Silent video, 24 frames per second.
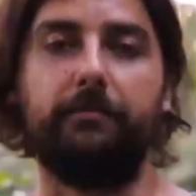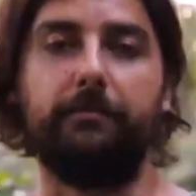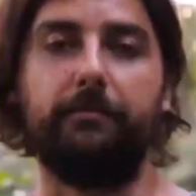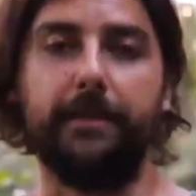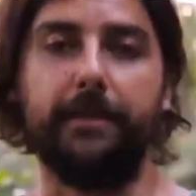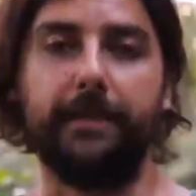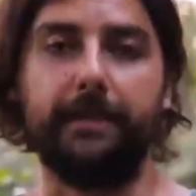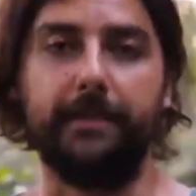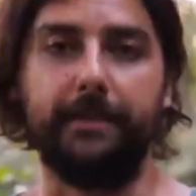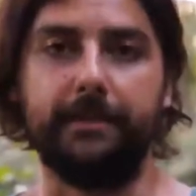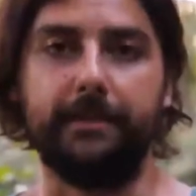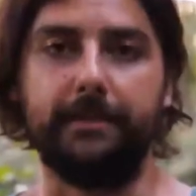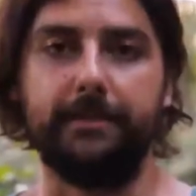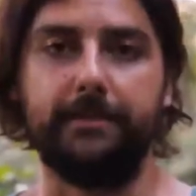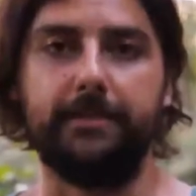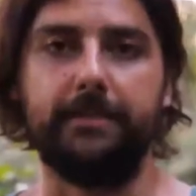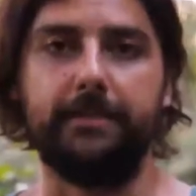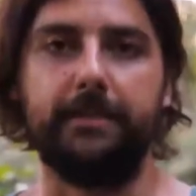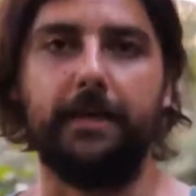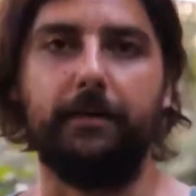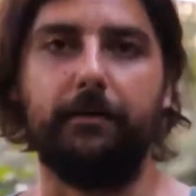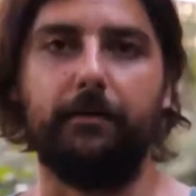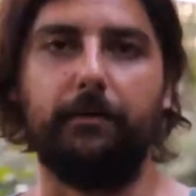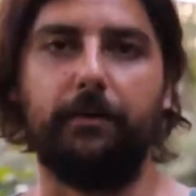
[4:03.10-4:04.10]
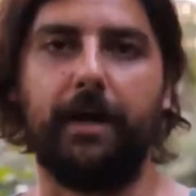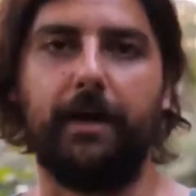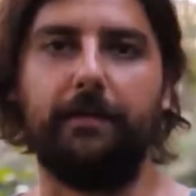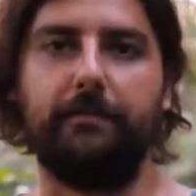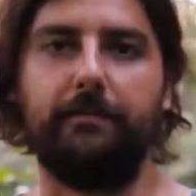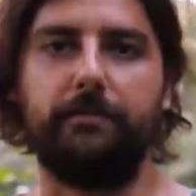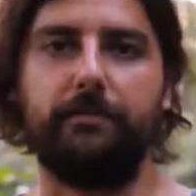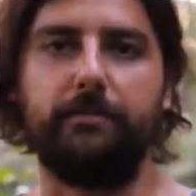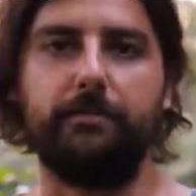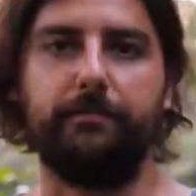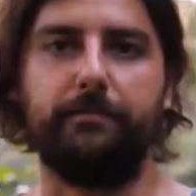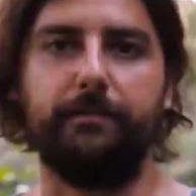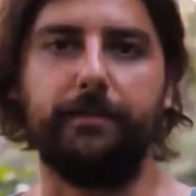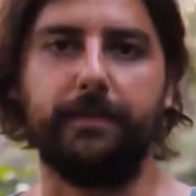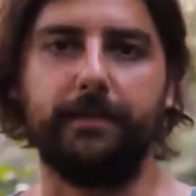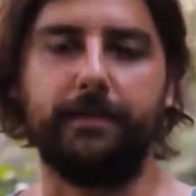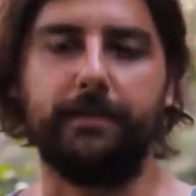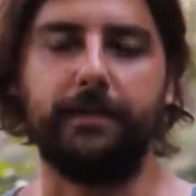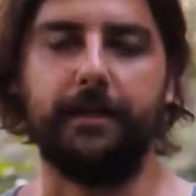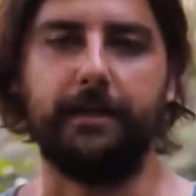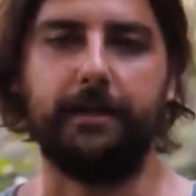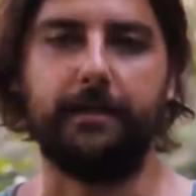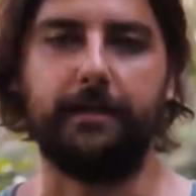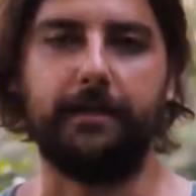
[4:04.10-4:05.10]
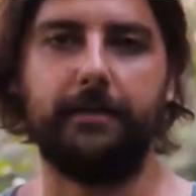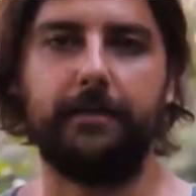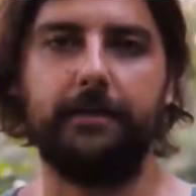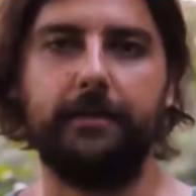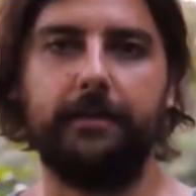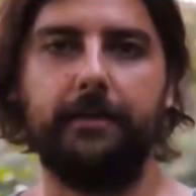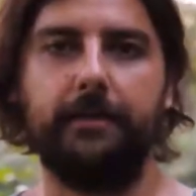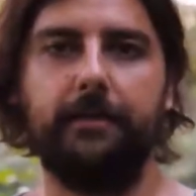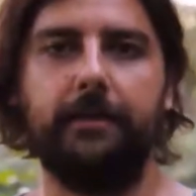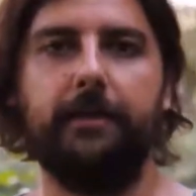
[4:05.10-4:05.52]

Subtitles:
of meetings that you have to be there.